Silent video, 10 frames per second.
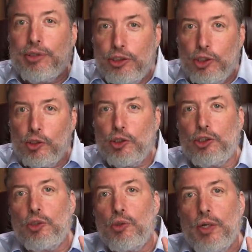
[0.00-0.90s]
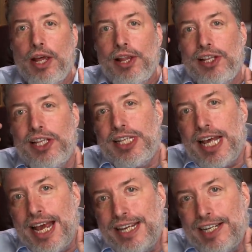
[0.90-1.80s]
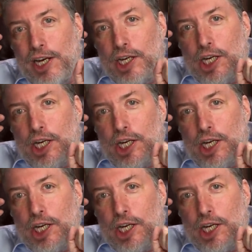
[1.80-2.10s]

was used to then